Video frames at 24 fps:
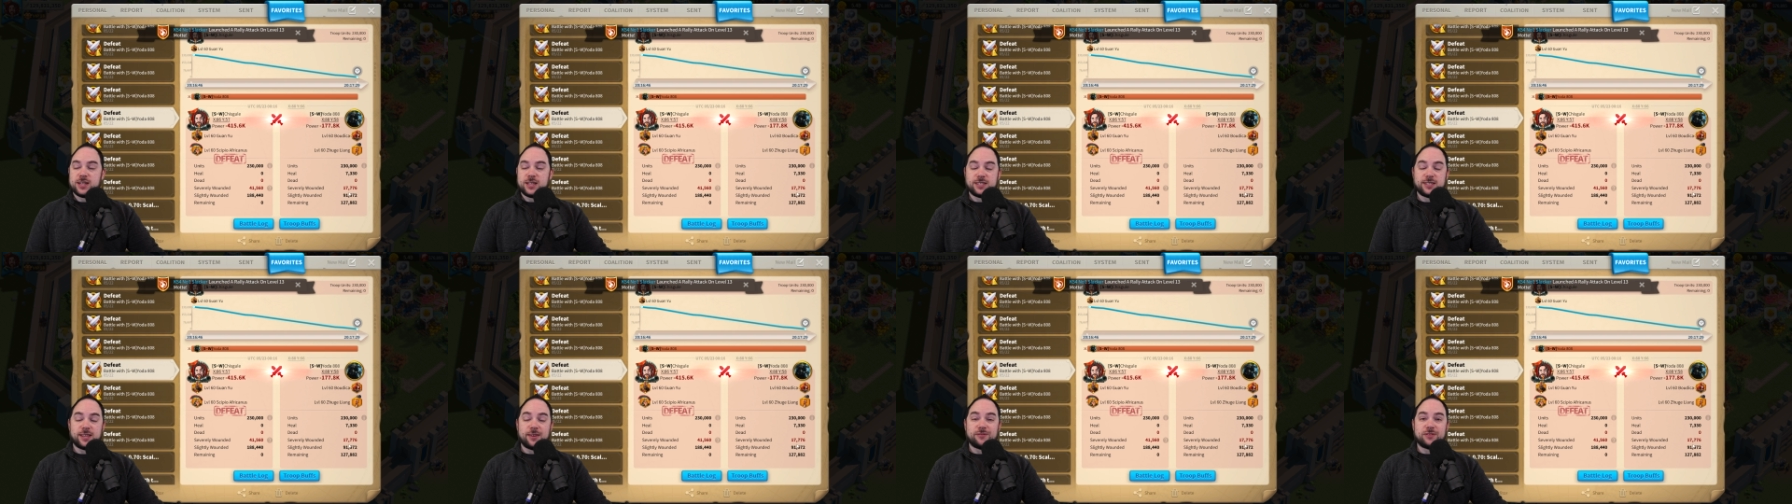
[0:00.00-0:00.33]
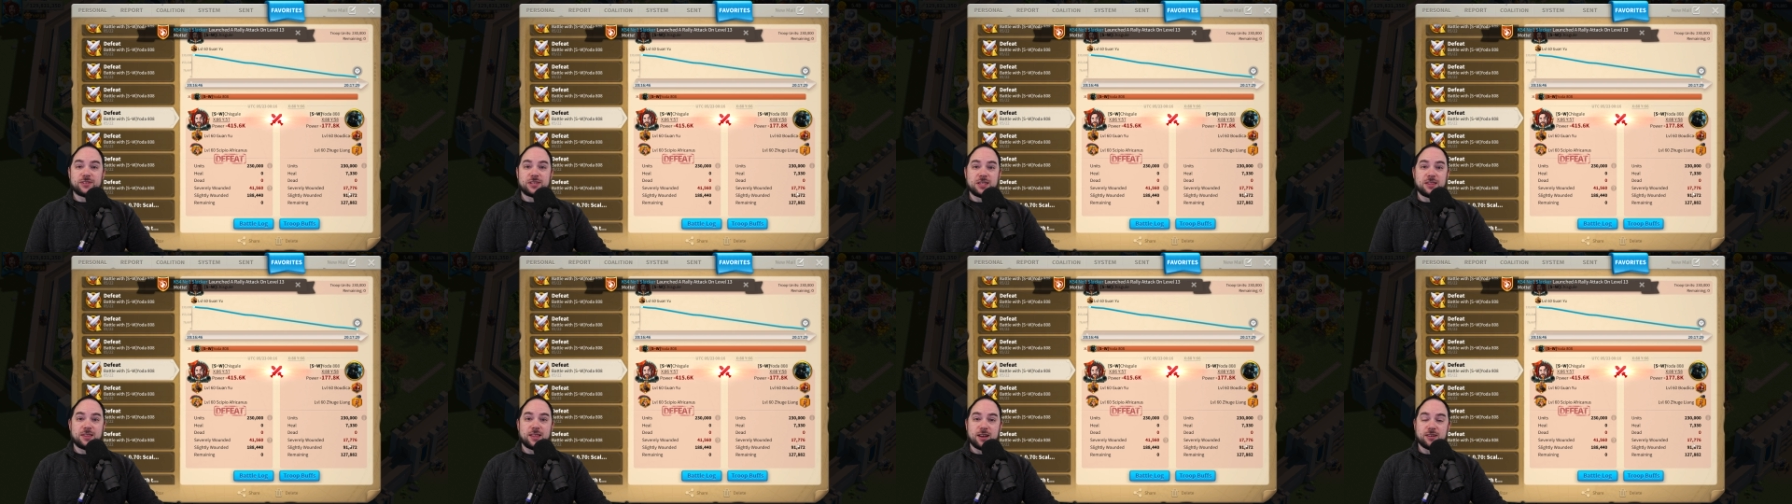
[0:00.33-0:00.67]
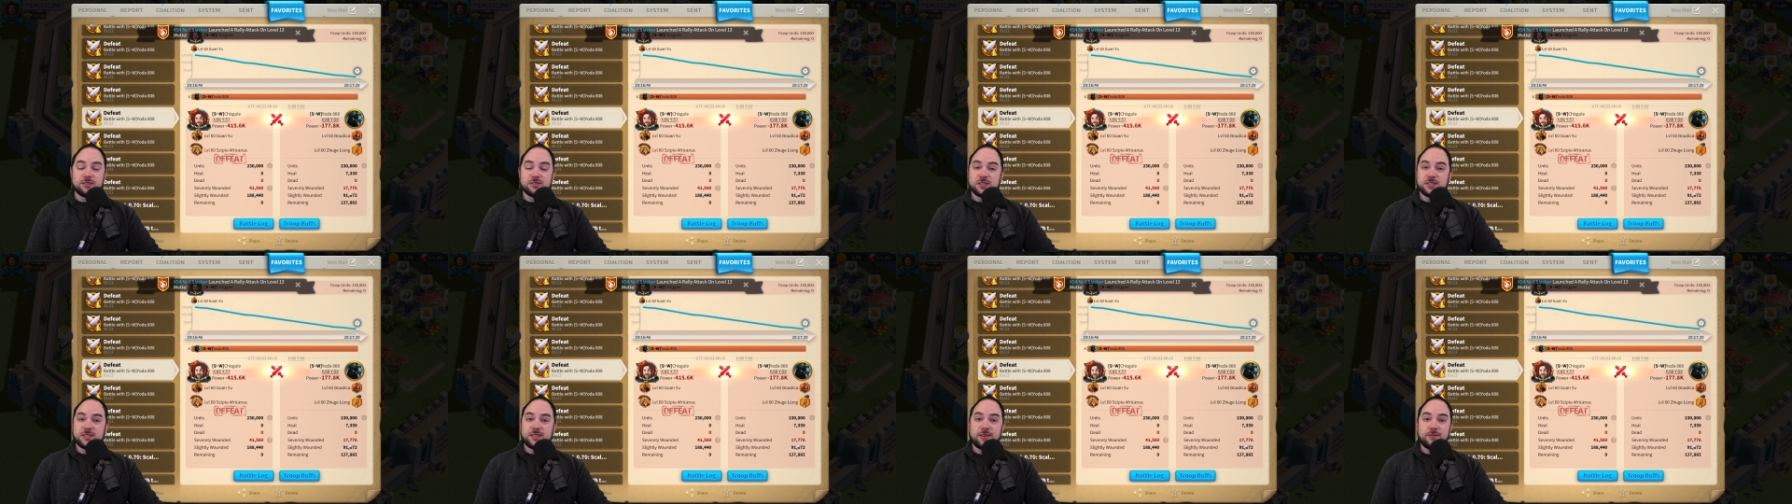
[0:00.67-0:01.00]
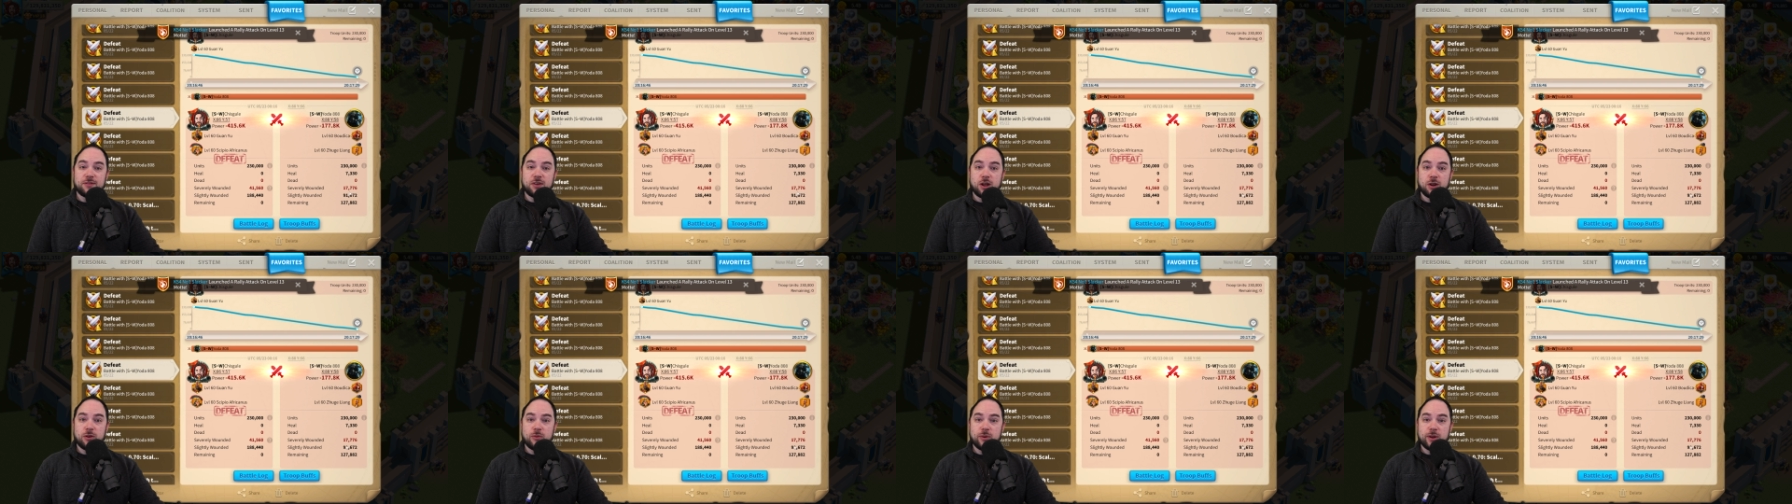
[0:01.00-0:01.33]
to
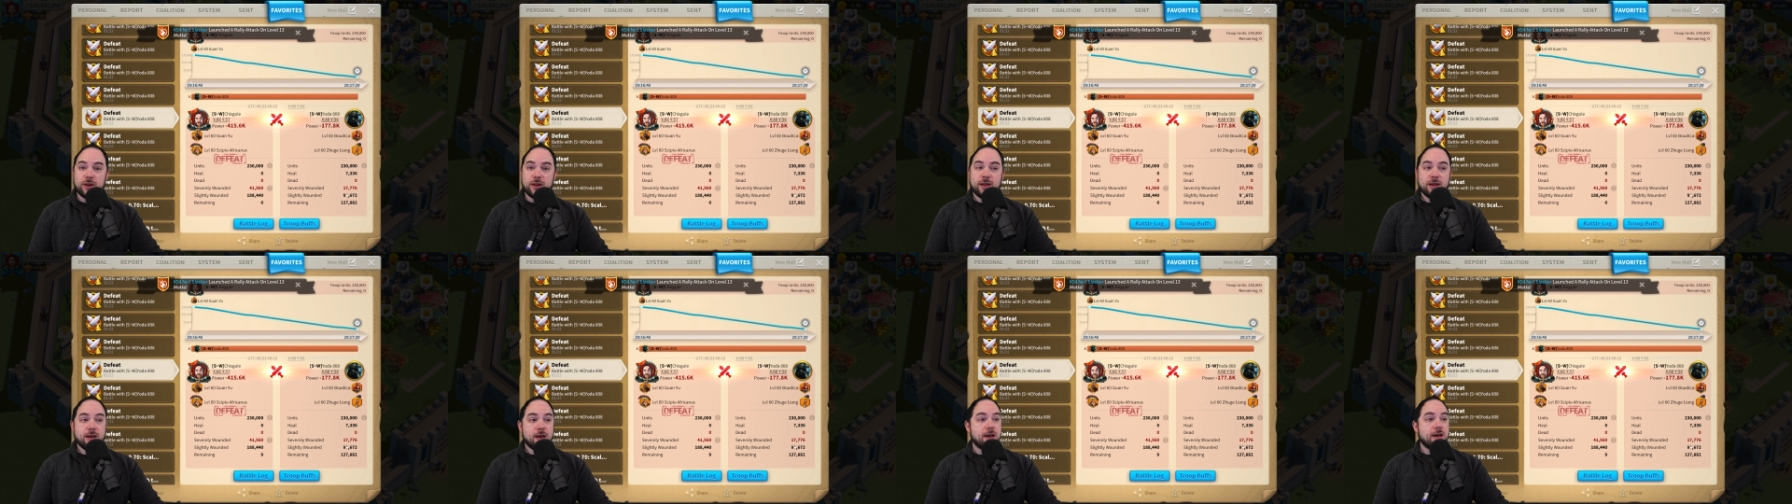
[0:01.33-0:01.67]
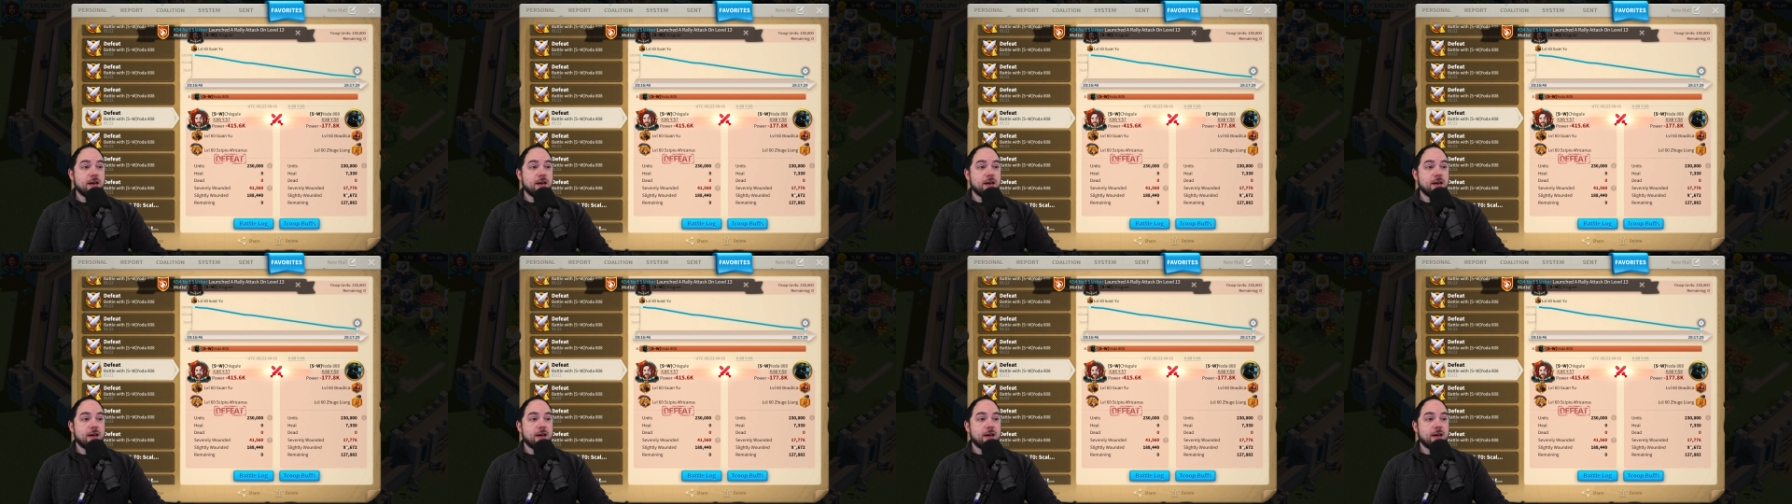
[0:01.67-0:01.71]
17,700,